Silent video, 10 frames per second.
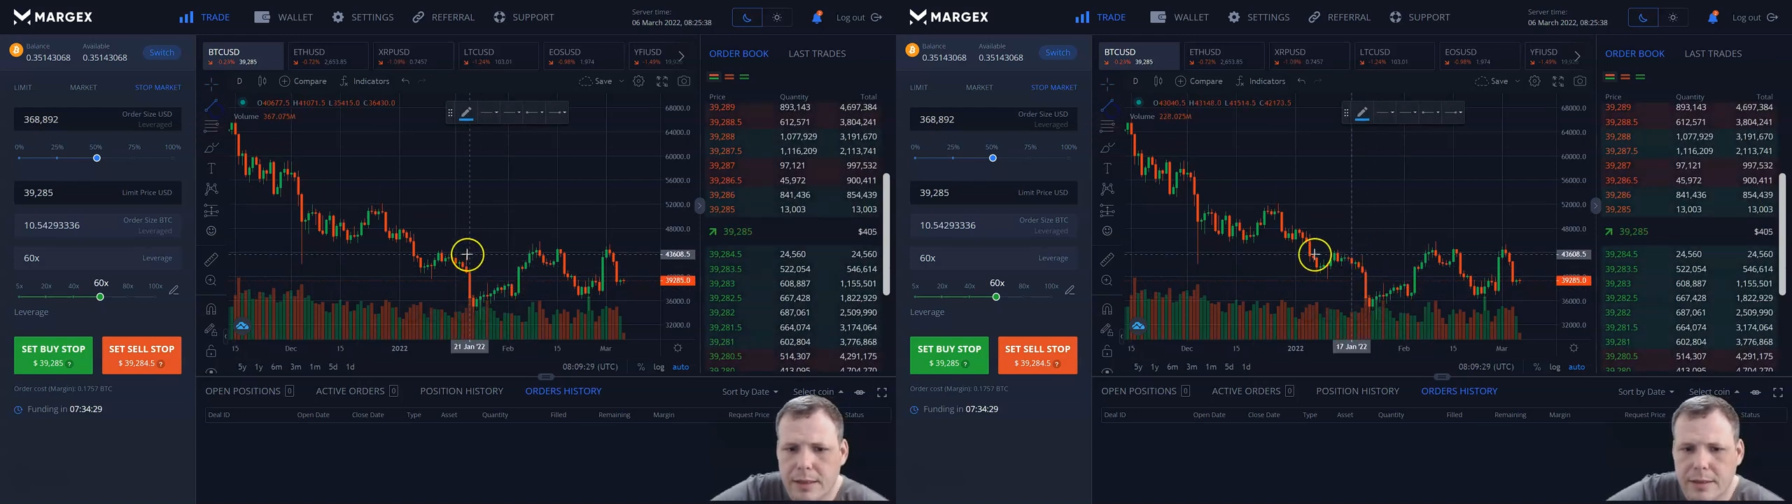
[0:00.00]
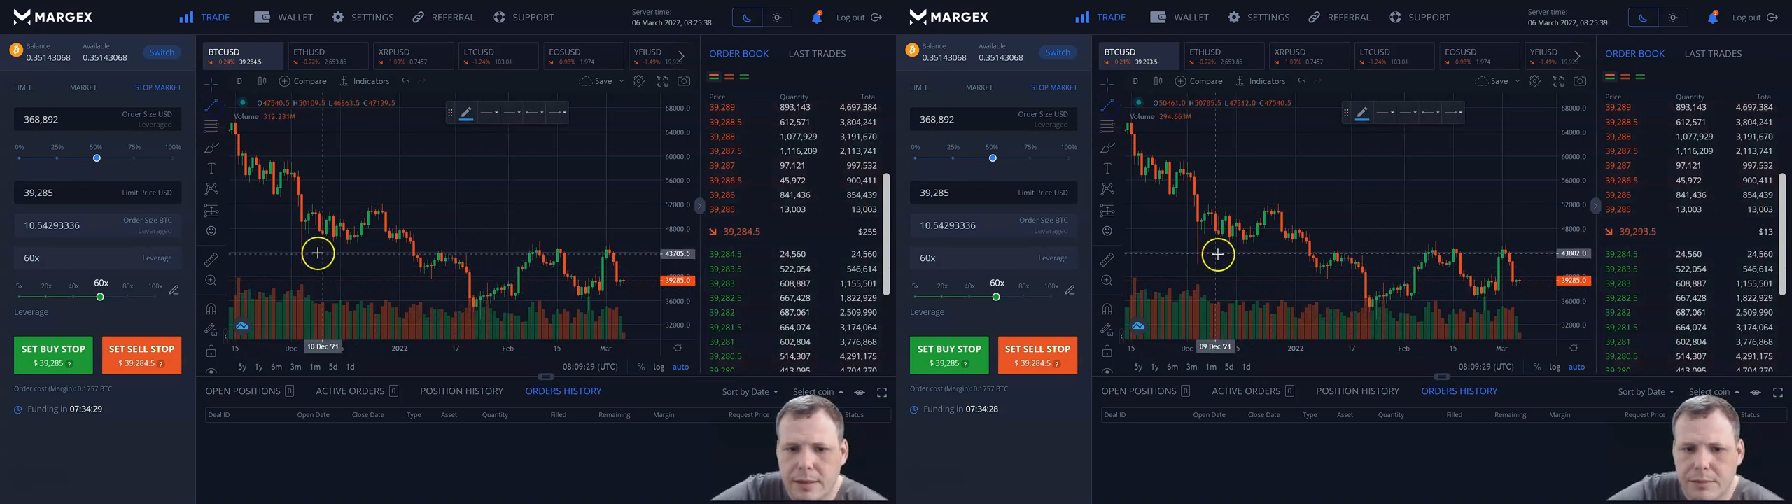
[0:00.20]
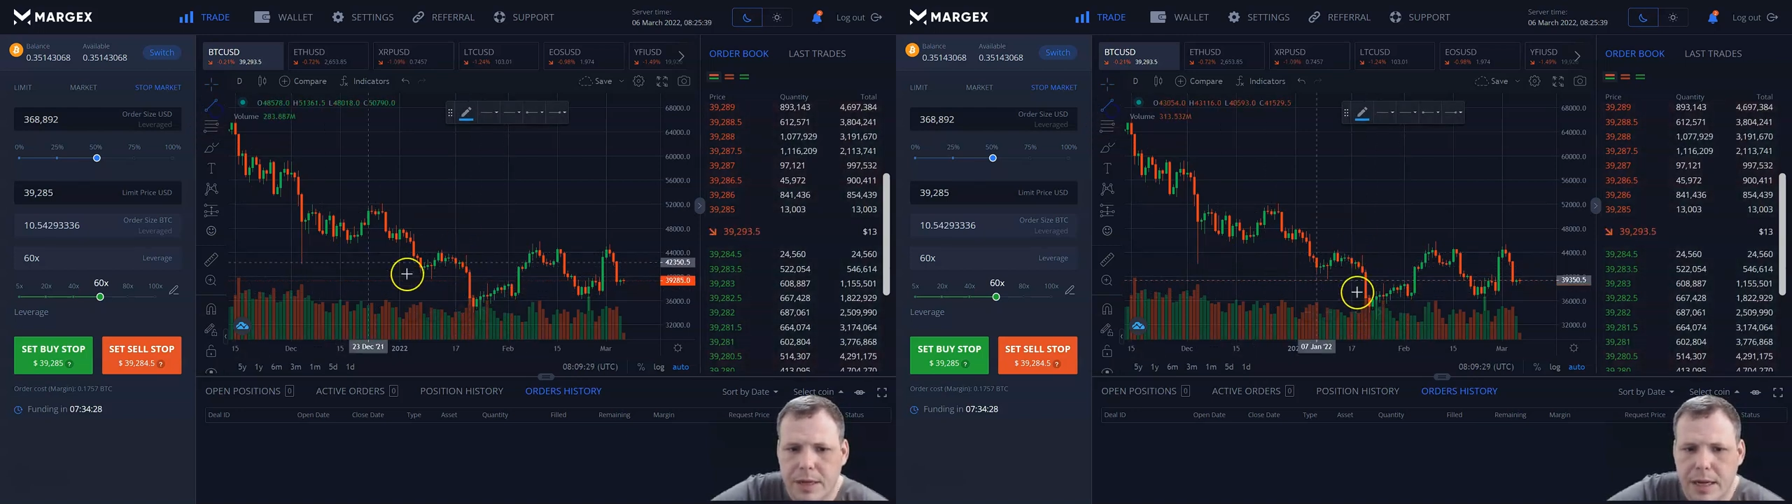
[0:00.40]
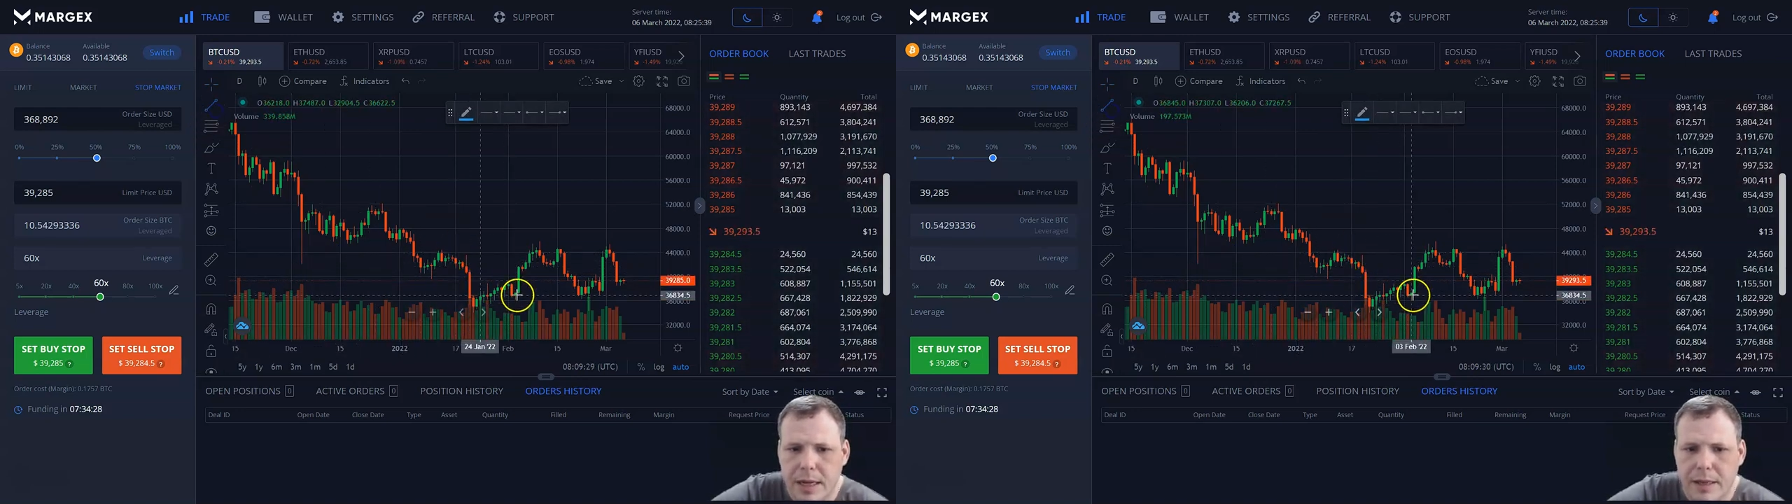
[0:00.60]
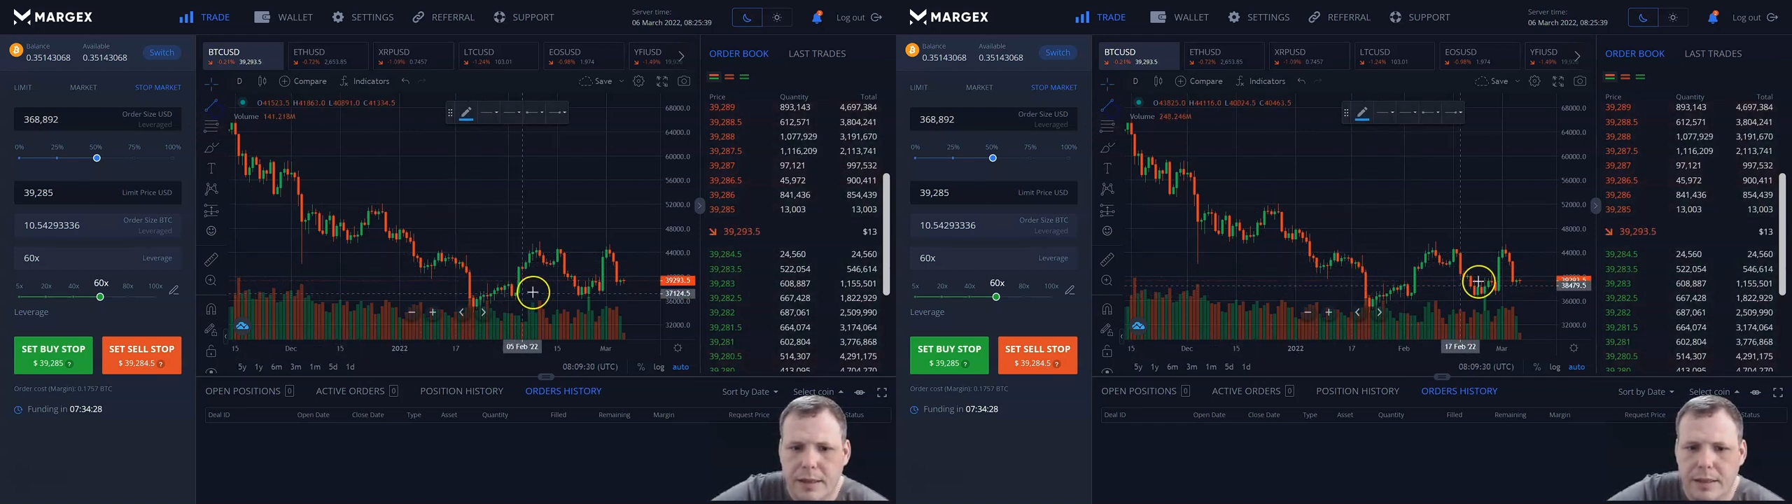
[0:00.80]
Let's say we
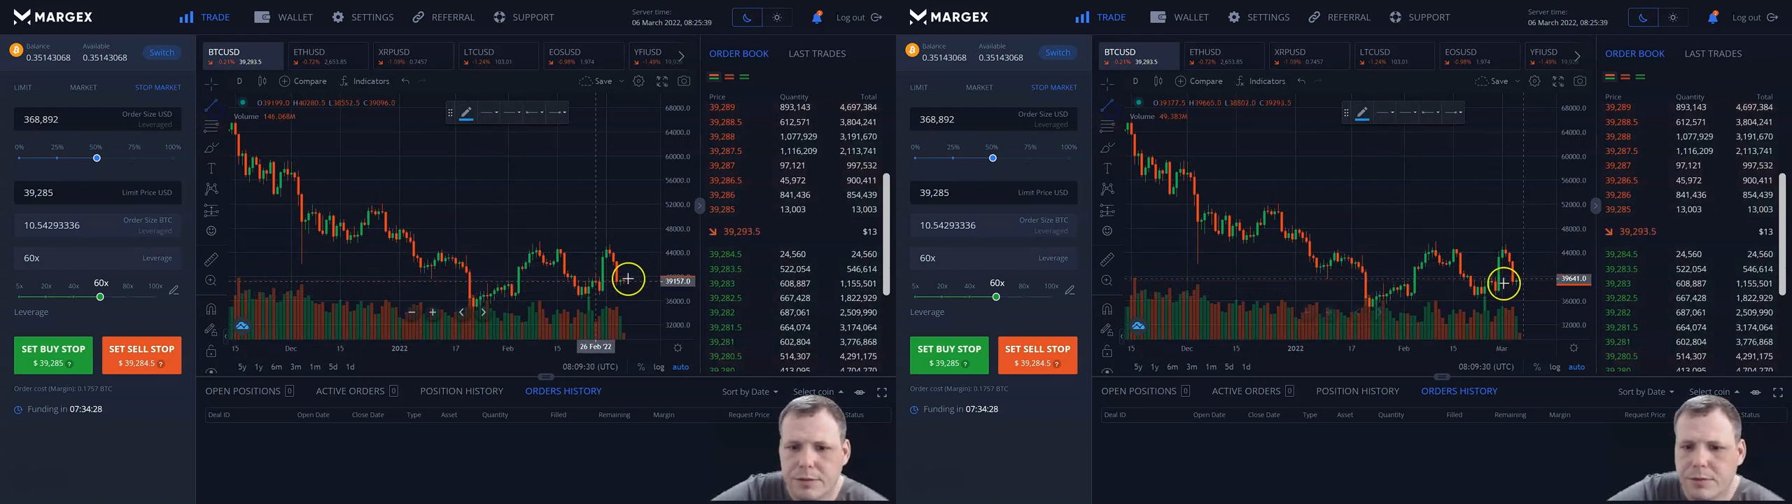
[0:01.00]
had this